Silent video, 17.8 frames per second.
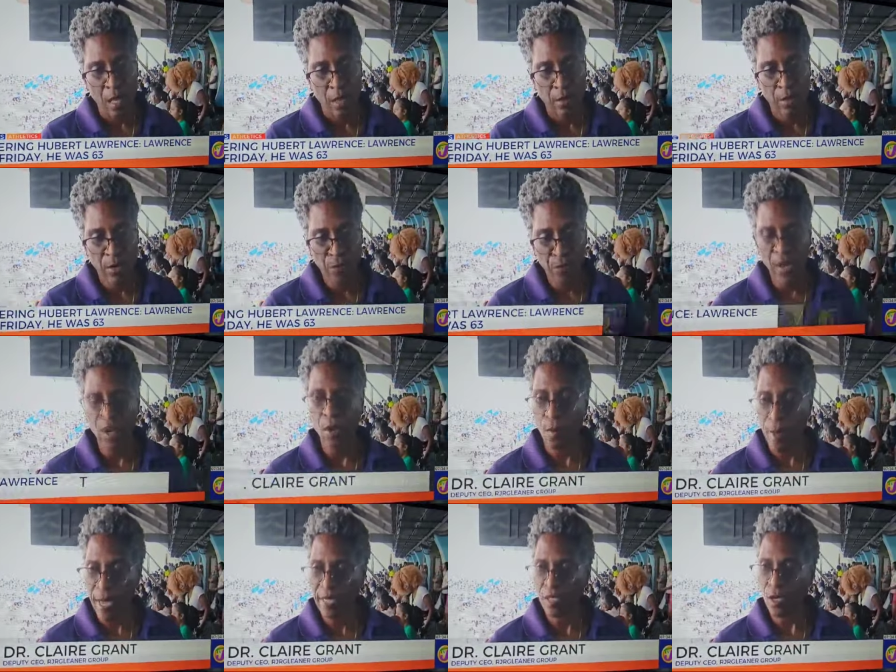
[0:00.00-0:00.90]
The
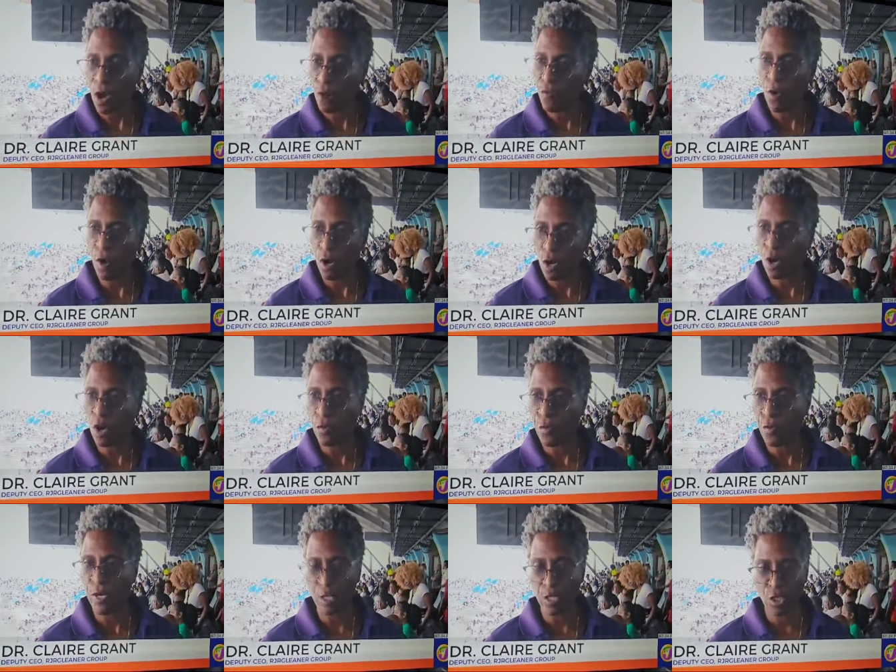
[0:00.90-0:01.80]
development of our
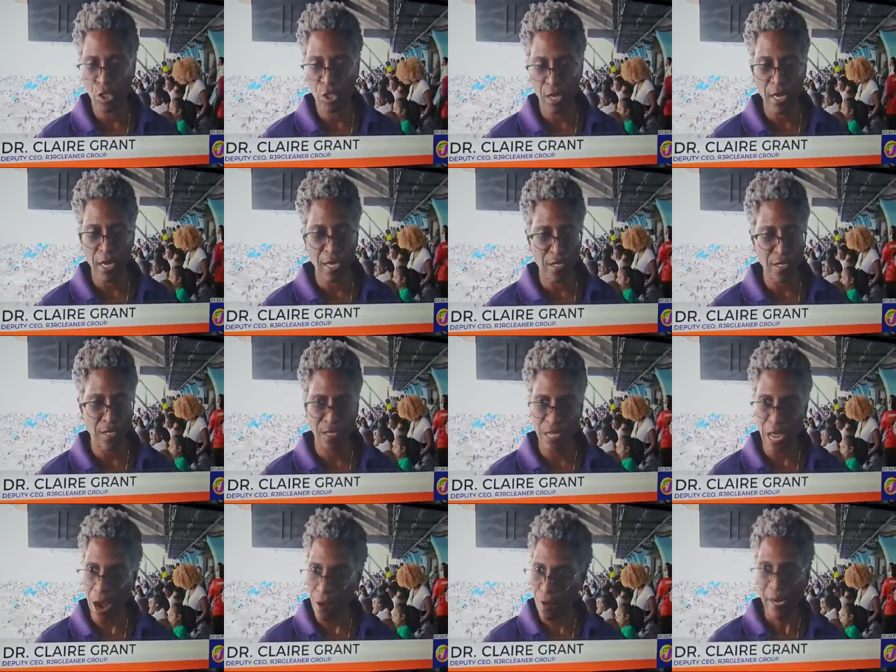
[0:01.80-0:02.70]
coverage is
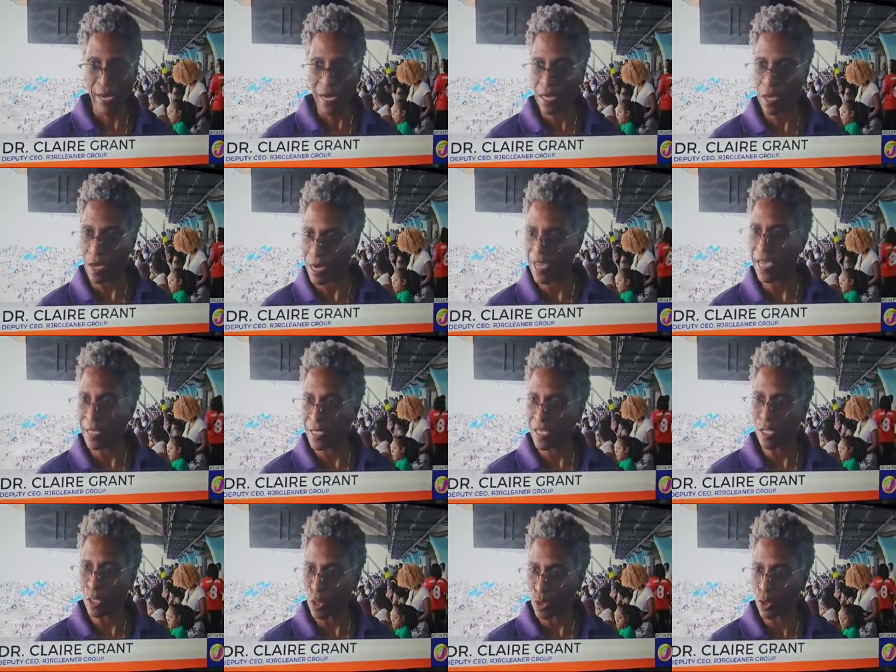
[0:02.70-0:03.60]
directly
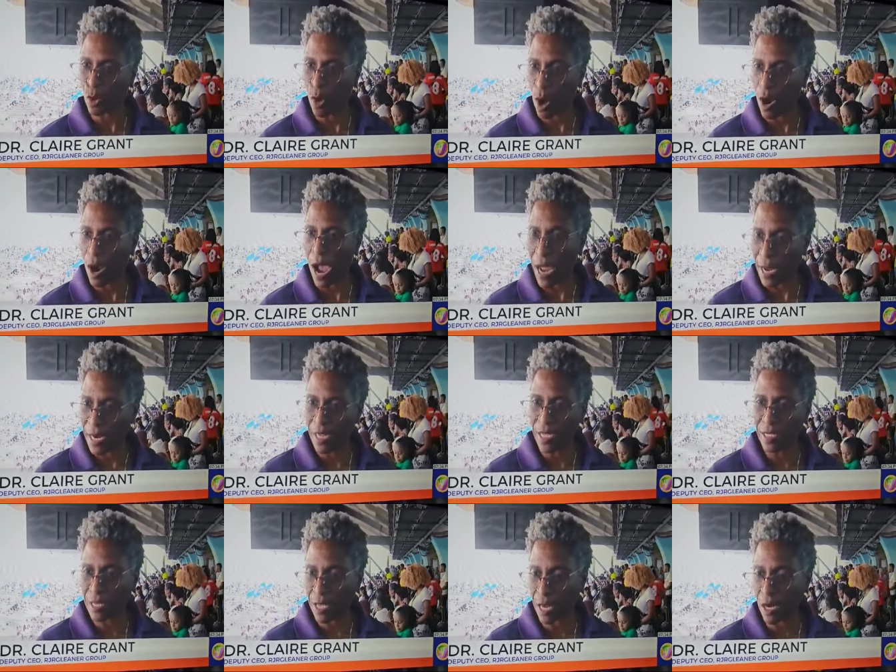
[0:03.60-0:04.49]
connected to our
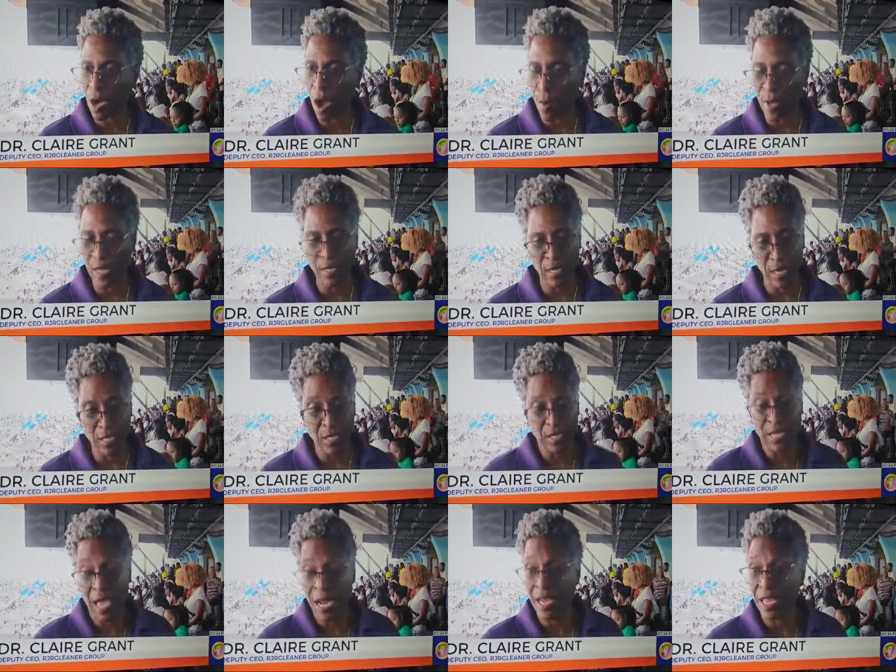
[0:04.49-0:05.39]
analysts and
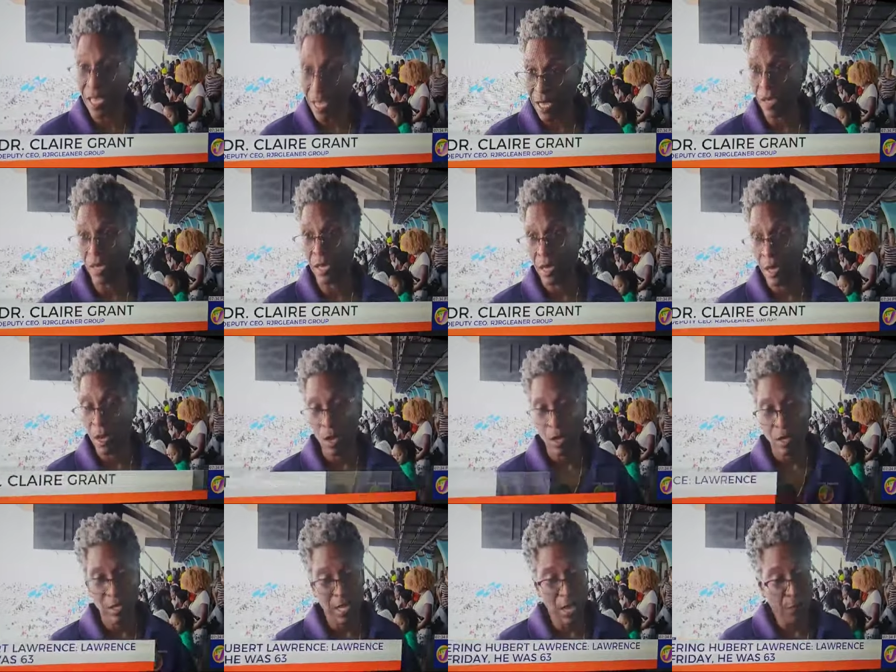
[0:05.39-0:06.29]
commentators, and he
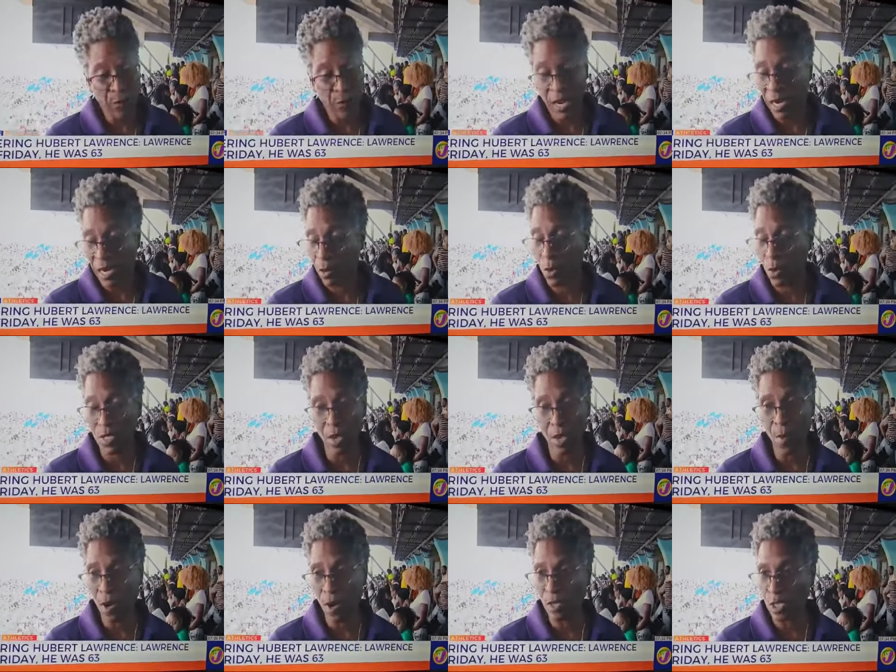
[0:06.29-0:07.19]
definitely was
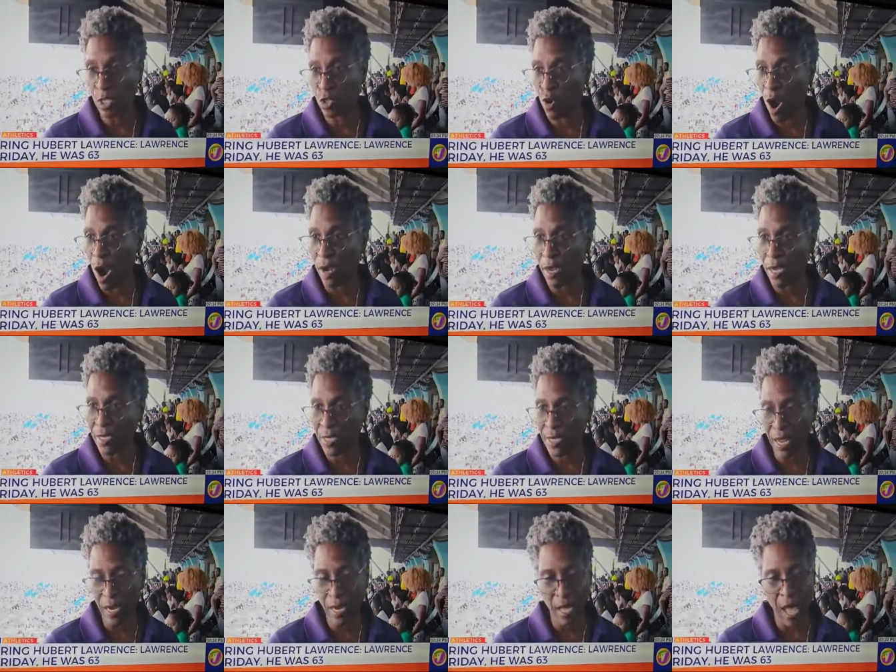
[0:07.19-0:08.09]
among the
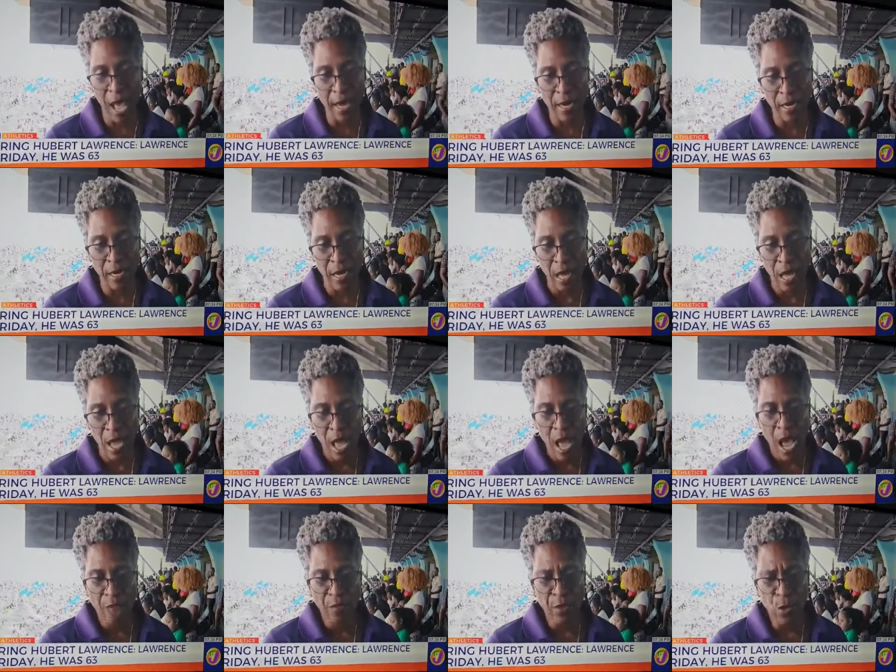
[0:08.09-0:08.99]
strongest. And, and
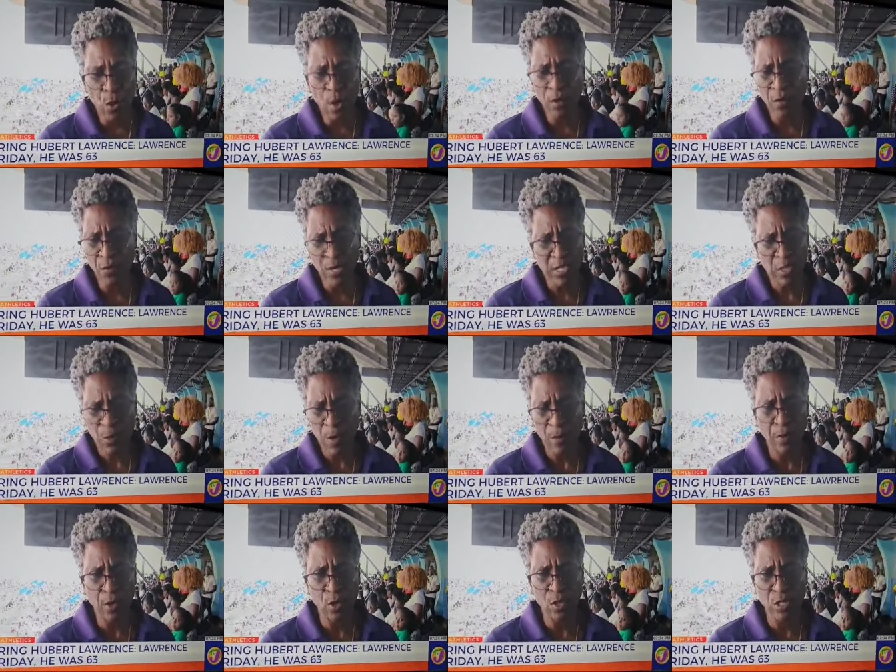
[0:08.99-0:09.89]
I think one of the things
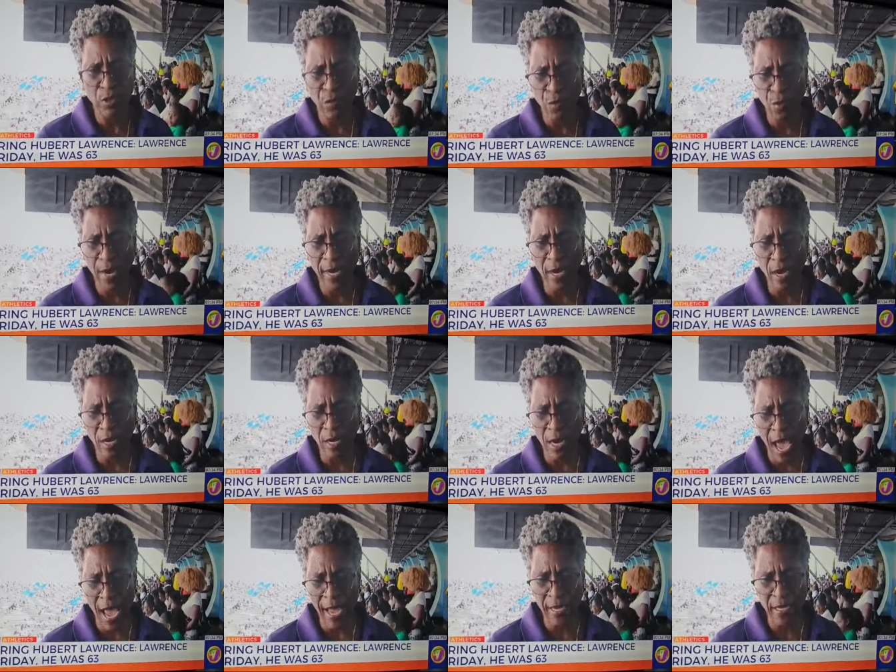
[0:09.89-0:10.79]
people don't even
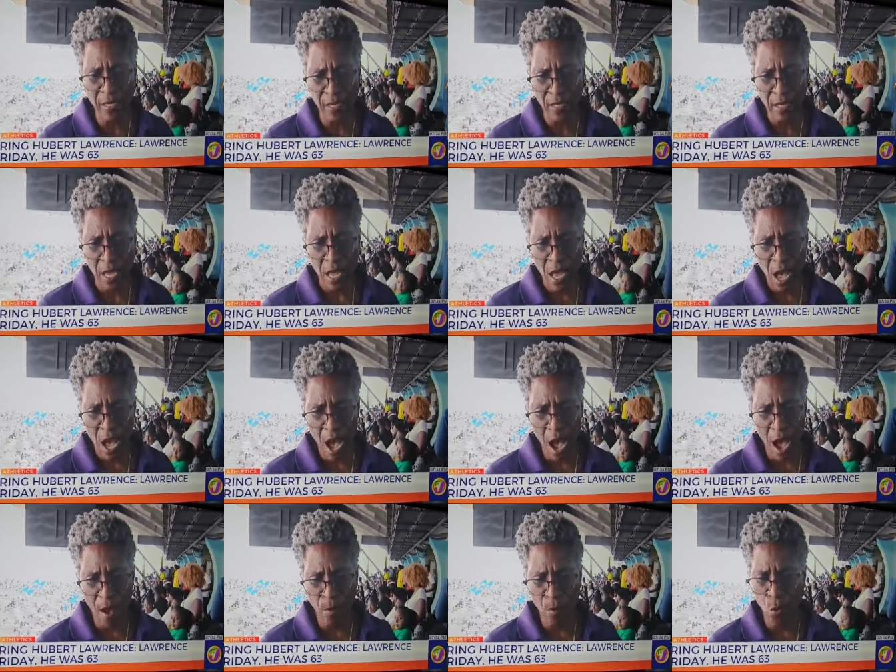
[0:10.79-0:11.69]
recognize,
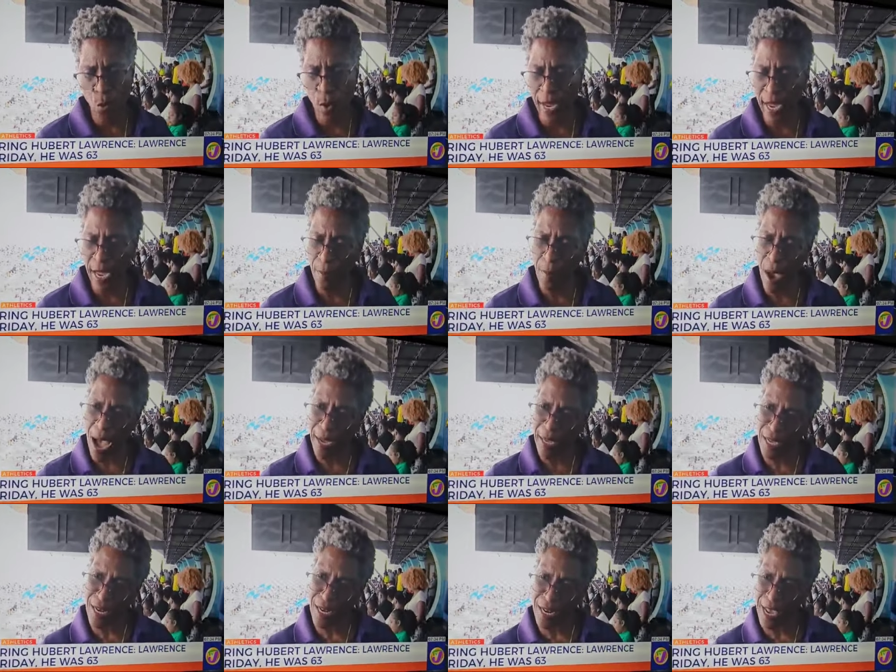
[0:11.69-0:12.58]
um, way
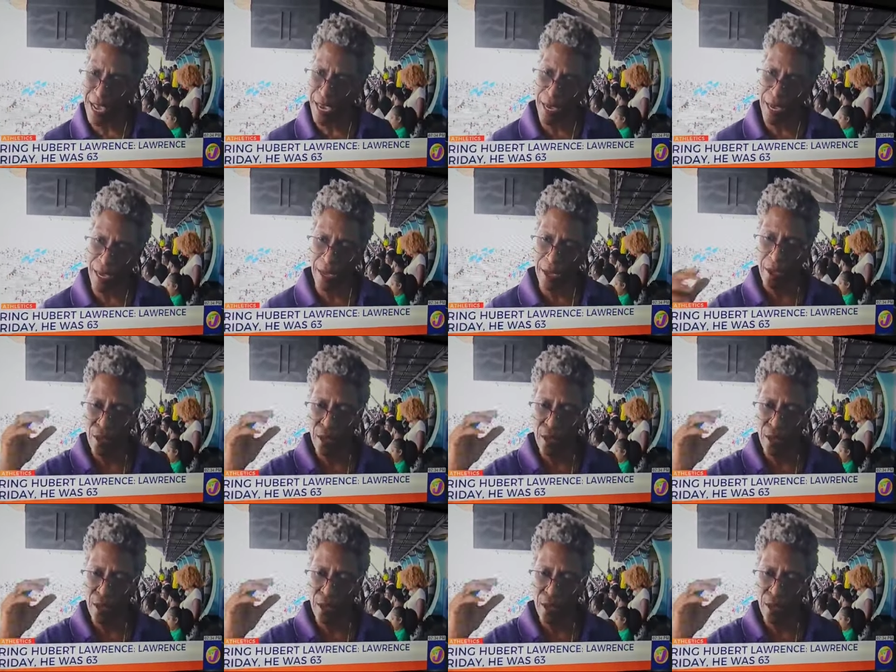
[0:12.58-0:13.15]
back in the day,